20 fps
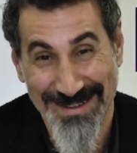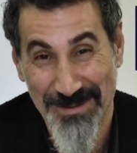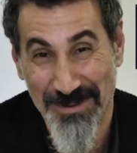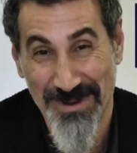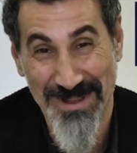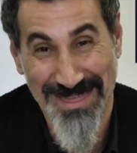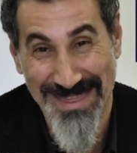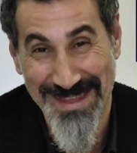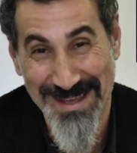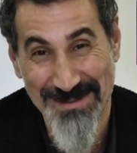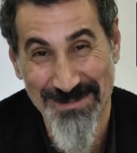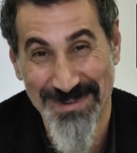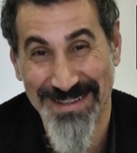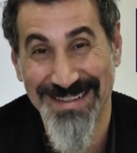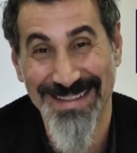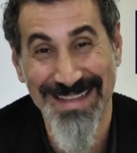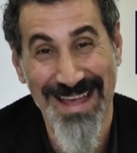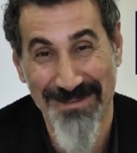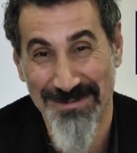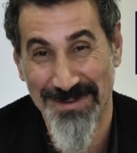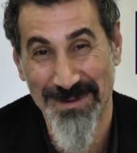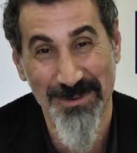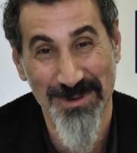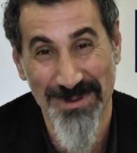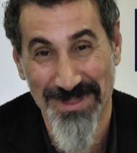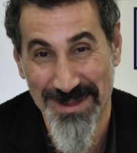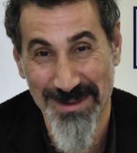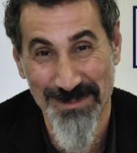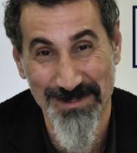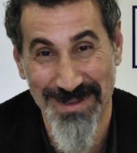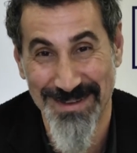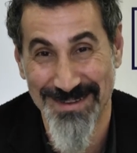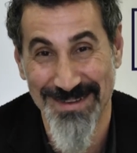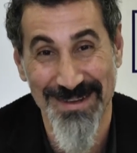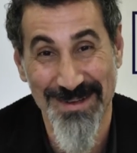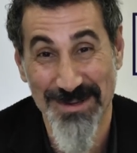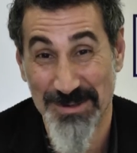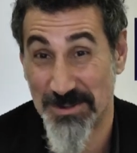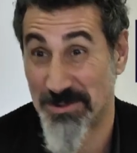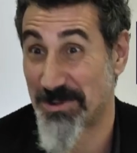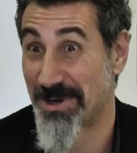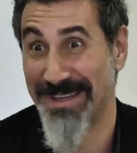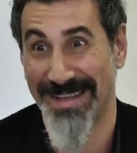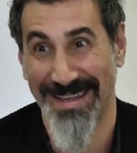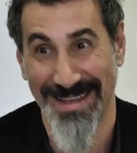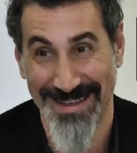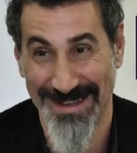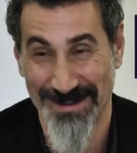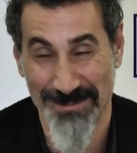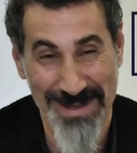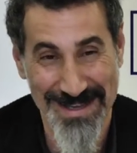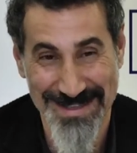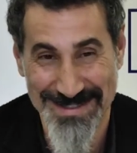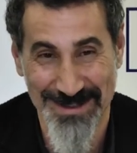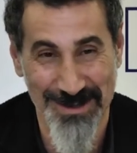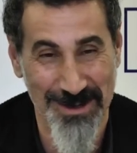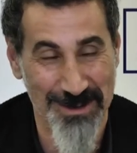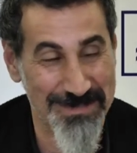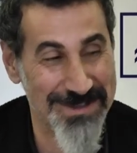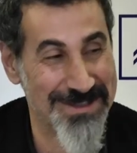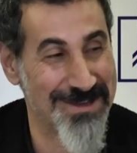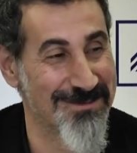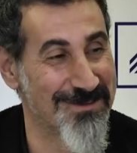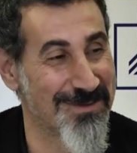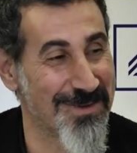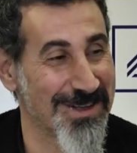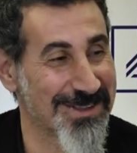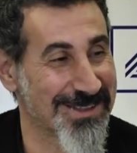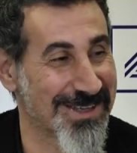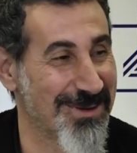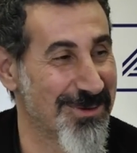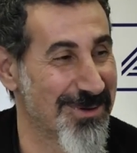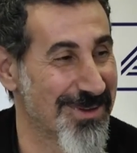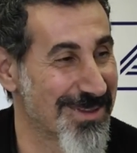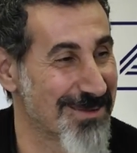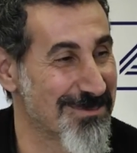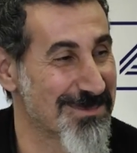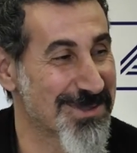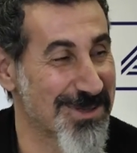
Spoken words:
with him and laughing with him and drinking amazing Armenian vodka with him.